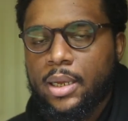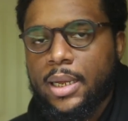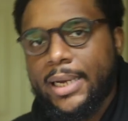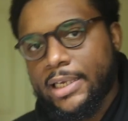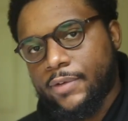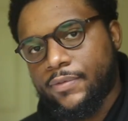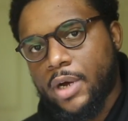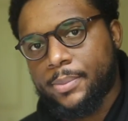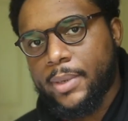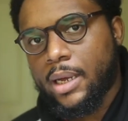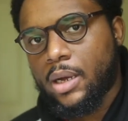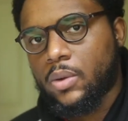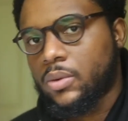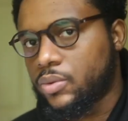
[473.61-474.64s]
I give up
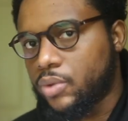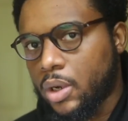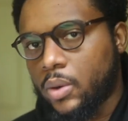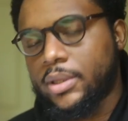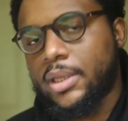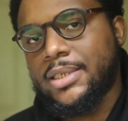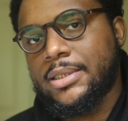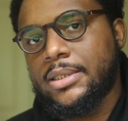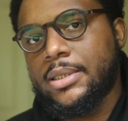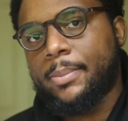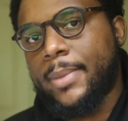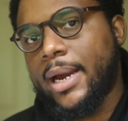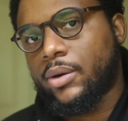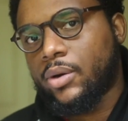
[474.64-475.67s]
now. No, this is a
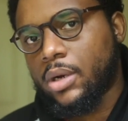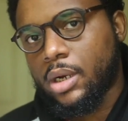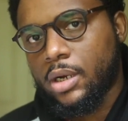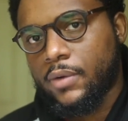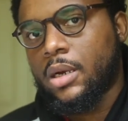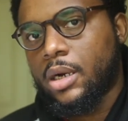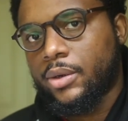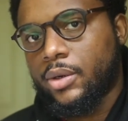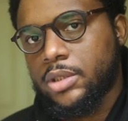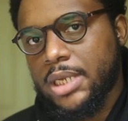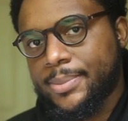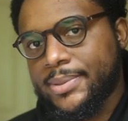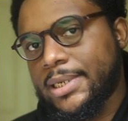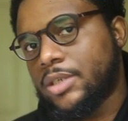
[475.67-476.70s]
matter of, under
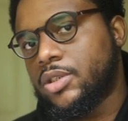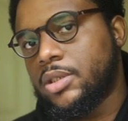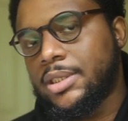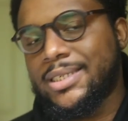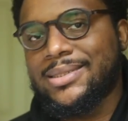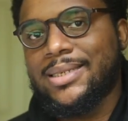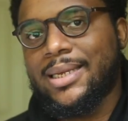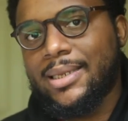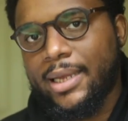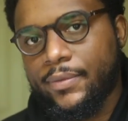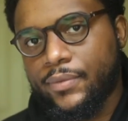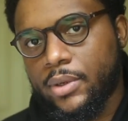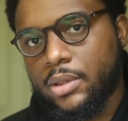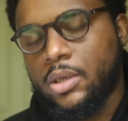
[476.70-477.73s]
subsection
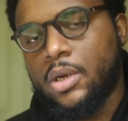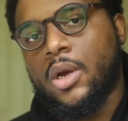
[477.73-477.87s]
611,